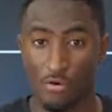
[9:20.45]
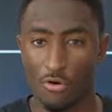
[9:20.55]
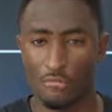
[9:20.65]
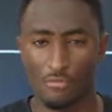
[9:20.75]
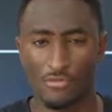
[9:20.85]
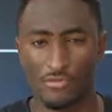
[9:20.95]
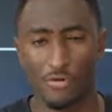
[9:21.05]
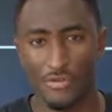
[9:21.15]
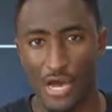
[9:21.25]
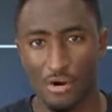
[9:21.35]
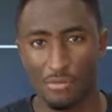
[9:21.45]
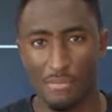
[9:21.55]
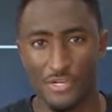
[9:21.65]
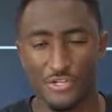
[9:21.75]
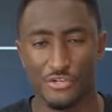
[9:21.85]
or sort of an honorable
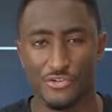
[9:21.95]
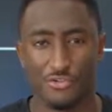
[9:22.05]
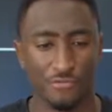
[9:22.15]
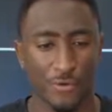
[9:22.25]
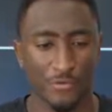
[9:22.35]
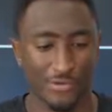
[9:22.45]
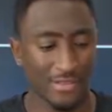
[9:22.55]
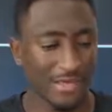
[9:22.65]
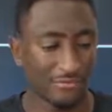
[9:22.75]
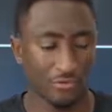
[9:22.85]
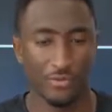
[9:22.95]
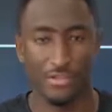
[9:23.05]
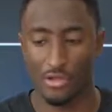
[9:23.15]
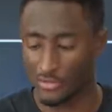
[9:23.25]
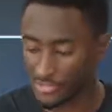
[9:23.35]
mention, to 2 phones that lasted a
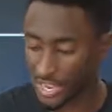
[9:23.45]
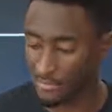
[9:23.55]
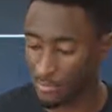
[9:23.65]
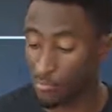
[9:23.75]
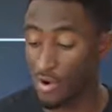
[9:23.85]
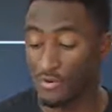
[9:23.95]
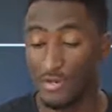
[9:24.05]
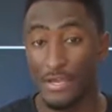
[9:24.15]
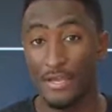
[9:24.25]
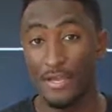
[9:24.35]
really long time. One